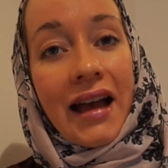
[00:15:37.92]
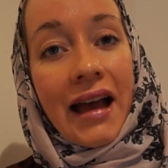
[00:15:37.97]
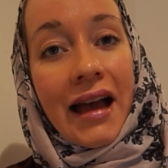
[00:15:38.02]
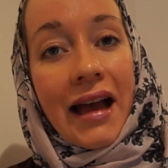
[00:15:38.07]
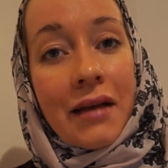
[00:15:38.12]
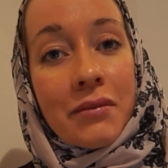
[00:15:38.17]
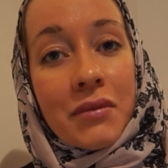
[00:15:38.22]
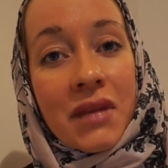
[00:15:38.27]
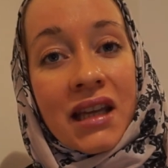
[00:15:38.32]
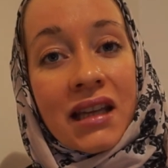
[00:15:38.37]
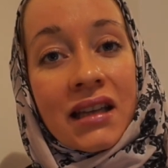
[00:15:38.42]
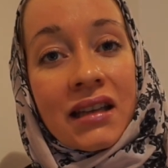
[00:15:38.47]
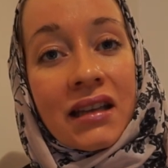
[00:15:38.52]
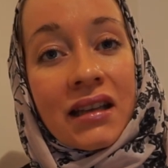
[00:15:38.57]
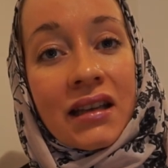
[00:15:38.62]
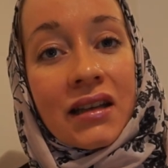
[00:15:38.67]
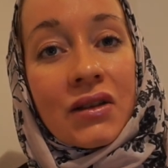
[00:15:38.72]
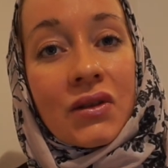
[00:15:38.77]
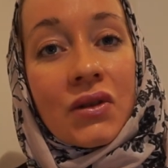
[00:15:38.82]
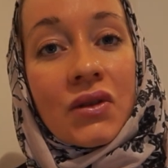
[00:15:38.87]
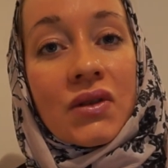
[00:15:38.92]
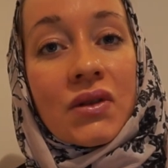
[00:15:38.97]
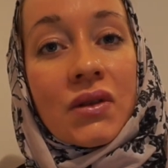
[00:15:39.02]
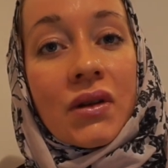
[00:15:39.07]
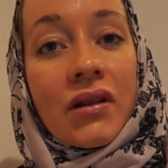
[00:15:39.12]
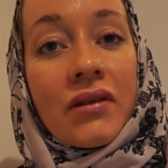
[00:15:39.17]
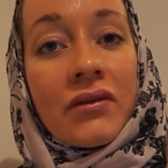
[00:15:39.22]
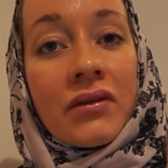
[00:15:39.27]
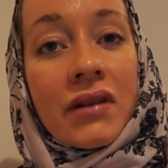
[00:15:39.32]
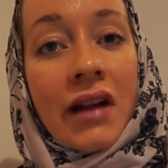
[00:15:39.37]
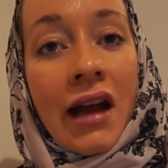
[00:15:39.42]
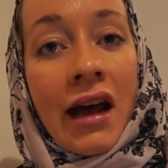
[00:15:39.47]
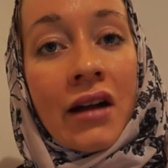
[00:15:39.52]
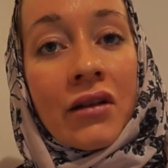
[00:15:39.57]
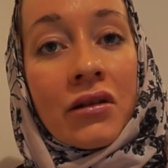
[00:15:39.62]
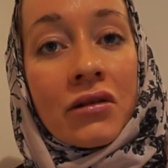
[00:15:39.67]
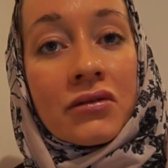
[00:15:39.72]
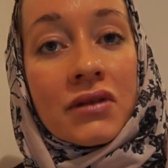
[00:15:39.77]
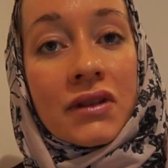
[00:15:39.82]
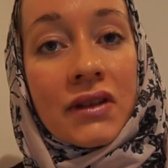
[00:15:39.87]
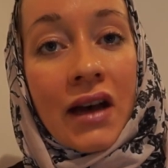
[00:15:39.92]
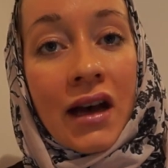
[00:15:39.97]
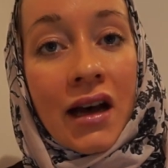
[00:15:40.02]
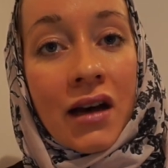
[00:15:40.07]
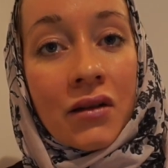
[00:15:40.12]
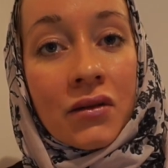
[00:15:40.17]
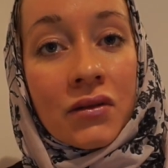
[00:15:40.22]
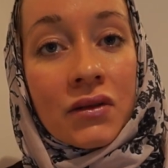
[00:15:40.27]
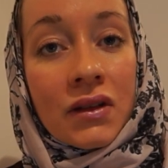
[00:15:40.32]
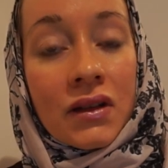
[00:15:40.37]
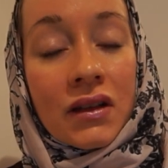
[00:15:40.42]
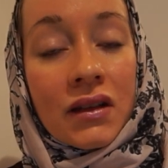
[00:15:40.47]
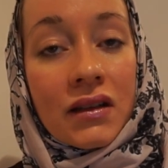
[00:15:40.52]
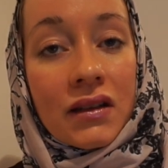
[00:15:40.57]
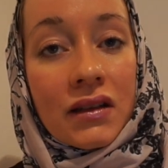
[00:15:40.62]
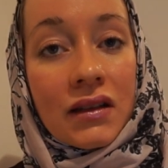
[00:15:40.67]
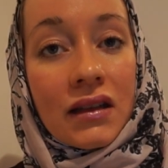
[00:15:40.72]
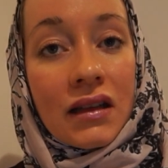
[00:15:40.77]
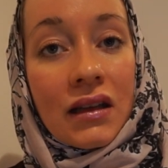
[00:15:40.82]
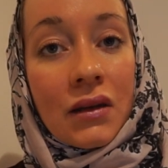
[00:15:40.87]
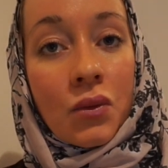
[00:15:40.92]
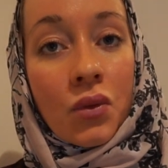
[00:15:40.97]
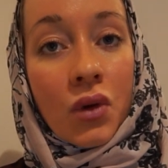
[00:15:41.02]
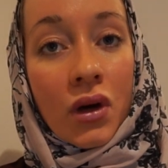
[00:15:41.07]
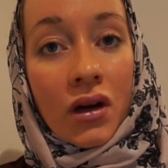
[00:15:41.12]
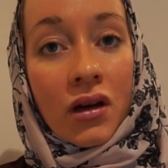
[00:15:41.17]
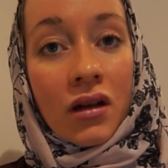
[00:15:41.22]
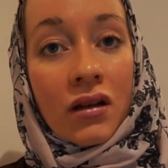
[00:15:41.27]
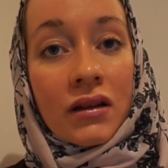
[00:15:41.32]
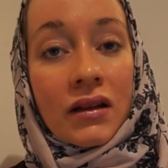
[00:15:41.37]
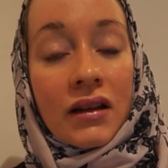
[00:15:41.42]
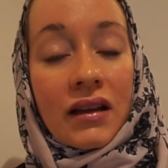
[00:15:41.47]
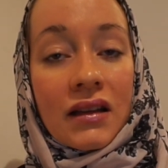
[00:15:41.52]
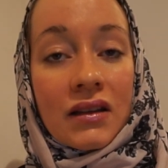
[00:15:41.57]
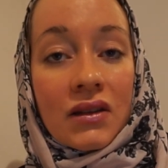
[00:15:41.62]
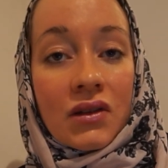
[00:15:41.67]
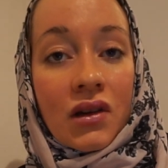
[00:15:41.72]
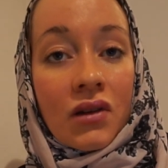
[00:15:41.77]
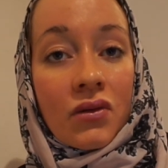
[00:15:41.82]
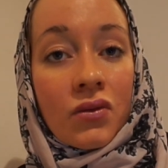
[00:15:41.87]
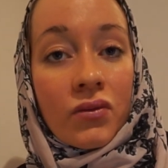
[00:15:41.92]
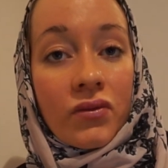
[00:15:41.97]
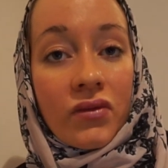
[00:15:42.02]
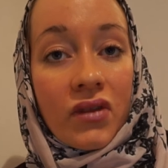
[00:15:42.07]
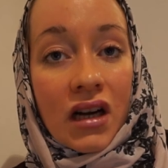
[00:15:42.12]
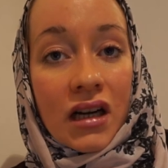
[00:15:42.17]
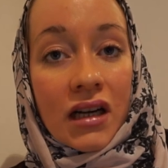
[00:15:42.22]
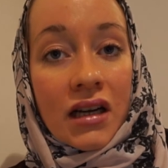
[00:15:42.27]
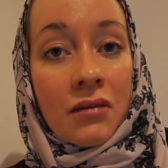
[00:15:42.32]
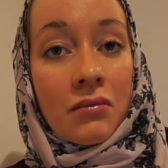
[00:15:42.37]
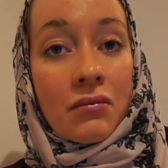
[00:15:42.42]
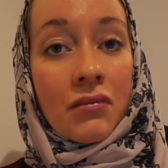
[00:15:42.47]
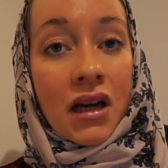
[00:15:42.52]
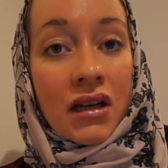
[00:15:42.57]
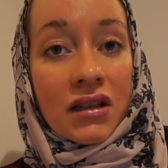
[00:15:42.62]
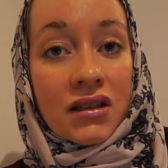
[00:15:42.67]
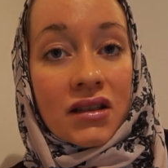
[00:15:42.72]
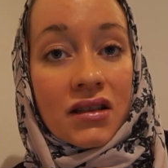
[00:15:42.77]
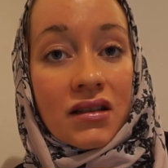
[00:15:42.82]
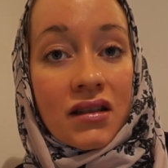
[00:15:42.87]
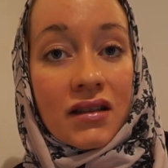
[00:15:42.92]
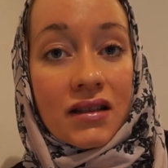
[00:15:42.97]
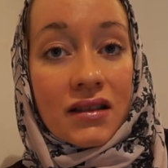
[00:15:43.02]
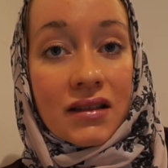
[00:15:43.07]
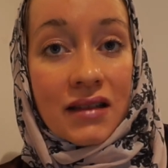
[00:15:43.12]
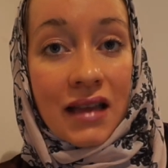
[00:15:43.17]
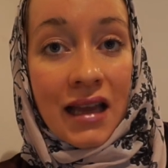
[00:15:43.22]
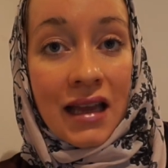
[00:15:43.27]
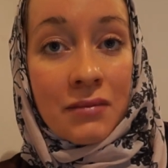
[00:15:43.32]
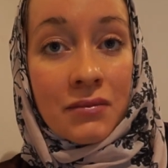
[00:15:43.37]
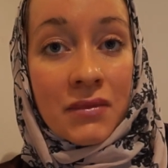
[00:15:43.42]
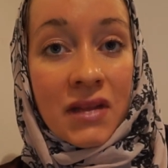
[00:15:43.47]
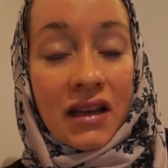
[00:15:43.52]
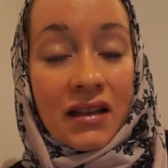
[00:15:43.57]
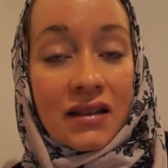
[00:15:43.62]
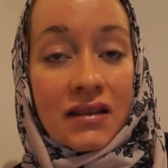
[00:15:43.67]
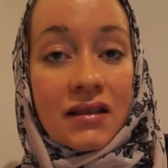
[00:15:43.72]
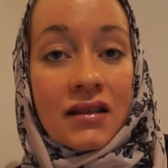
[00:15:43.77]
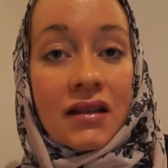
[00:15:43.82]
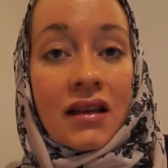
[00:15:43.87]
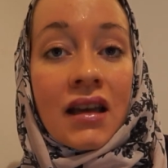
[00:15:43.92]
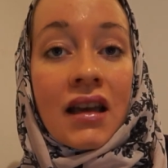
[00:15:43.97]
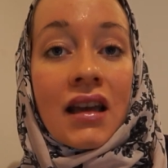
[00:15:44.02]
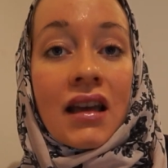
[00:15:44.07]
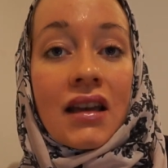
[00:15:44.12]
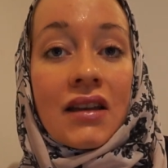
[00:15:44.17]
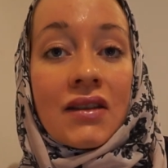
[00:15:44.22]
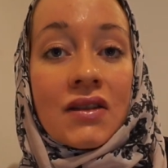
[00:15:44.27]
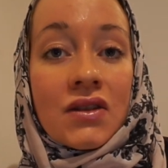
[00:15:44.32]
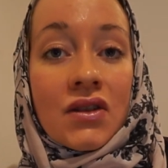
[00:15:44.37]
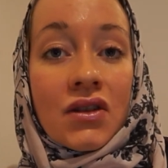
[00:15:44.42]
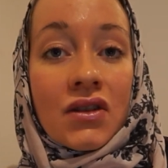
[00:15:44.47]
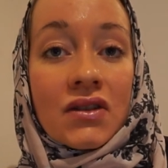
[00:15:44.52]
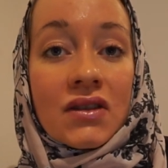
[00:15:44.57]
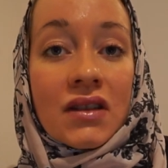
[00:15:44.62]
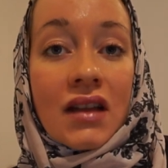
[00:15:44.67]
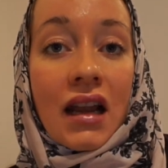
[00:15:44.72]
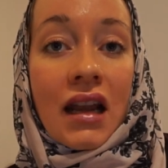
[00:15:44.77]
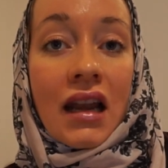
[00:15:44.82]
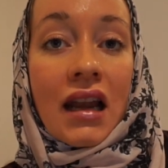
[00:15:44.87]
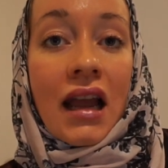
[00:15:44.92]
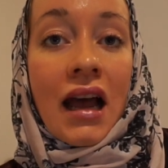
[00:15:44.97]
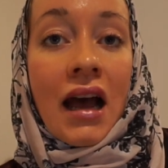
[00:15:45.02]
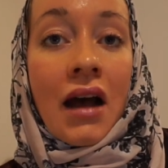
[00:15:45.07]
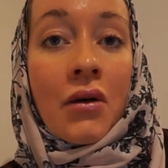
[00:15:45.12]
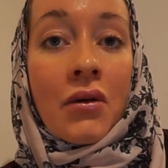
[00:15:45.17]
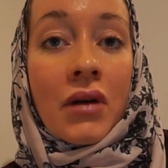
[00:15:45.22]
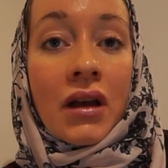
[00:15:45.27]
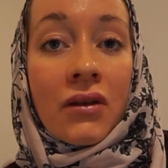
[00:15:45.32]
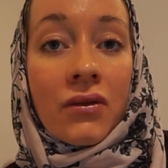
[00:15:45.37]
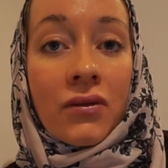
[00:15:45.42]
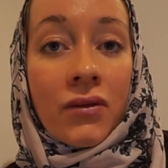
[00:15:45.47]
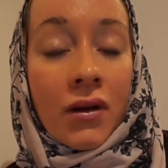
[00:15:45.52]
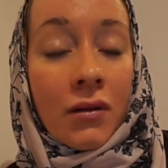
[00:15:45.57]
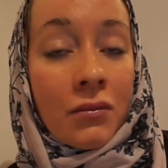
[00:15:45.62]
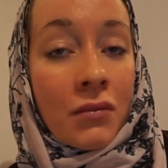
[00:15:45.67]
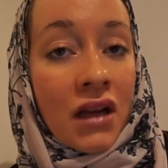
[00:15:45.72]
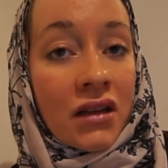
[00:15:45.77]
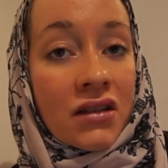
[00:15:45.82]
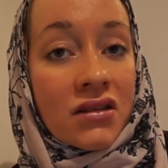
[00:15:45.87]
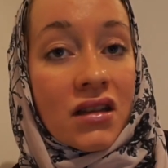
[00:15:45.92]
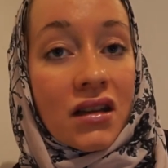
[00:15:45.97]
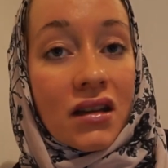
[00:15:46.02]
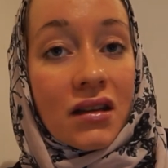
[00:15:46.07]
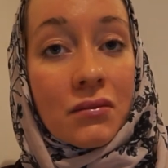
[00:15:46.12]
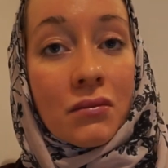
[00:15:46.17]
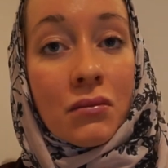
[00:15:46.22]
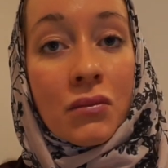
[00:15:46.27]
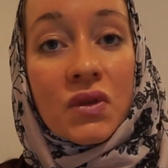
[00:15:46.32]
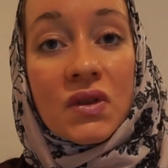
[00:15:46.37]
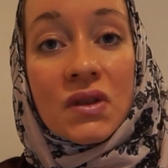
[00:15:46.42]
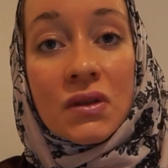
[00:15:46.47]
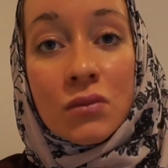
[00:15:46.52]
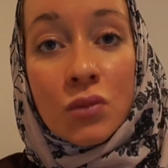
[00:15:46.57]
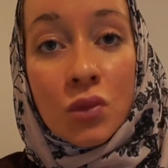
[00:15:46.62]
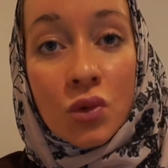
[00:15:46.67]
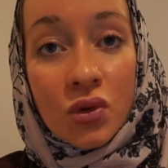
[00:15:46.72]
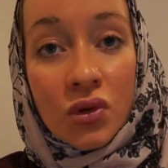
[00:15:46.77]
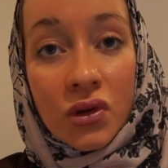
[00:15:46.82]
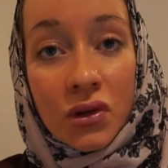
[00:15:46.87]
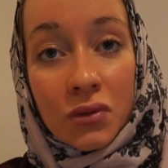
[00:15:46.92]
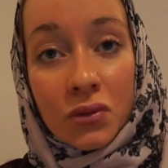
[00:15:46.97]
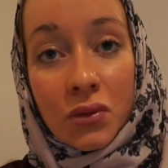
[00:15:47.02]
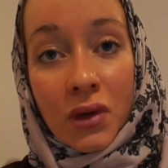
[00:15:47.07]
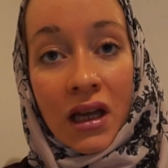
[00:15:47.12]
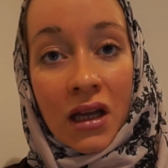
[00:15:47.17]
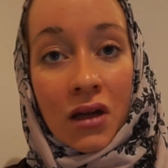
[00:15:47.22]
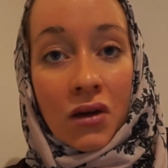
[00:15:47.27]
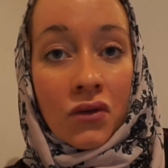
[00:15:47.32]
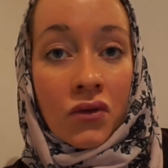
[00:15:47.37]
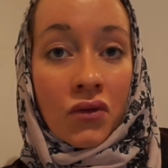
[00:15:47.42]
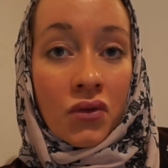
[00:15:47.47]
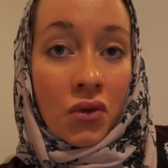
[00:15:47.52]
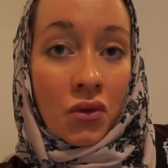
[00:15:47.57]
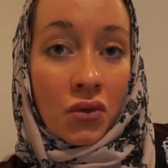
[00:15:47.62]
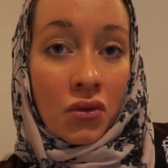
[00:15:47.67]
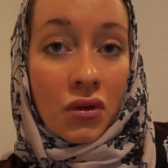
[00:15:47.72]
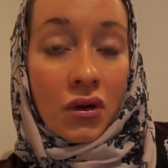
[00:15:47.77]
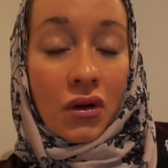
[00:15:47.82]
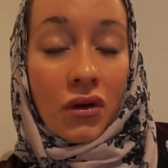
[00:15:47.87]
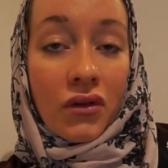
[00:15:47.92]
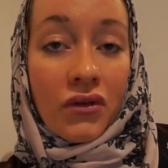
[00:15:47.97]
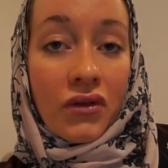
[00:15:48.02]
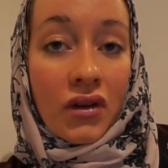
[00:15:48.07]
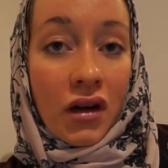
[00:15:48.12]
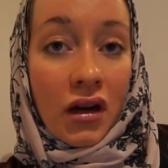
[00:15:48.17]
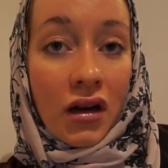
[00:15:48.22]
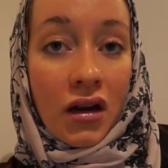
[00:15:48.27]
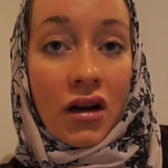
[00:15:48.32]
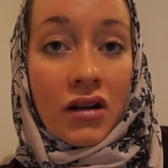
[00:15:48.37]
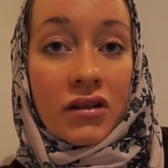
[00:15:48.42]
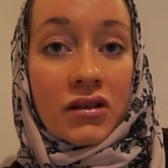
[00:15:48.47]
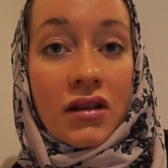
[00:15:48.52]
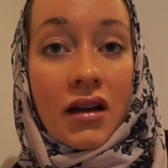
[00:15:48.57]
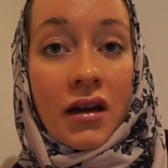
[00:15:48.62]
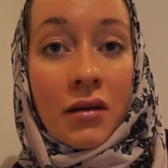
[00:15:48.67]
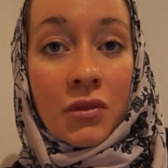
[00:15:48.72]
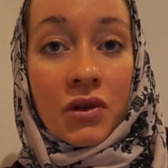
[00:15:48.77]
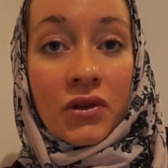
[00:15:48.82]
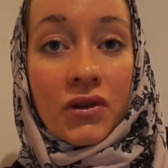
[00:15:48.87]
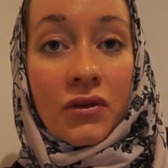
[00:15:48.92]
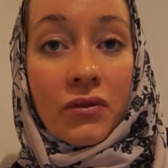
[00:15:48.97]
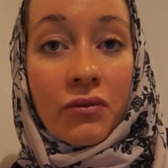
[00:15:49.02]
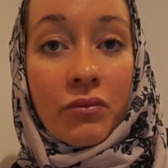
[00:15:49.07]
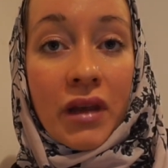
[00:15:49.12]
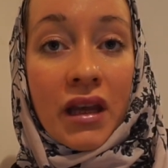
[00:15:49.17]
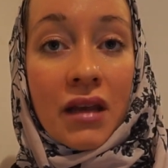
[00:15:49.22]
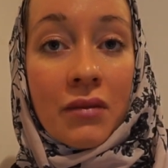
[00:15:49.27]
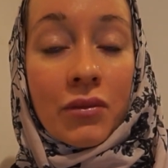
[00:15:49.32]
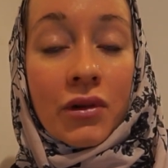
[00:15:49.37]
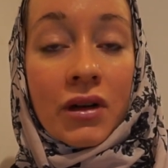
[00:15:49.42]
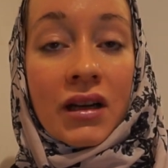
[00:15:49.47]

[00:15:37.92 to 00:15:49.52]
I mean, to sort of narrow down the world into a very much sameness is just allowing for a much smoother way of rule over a large amount of people.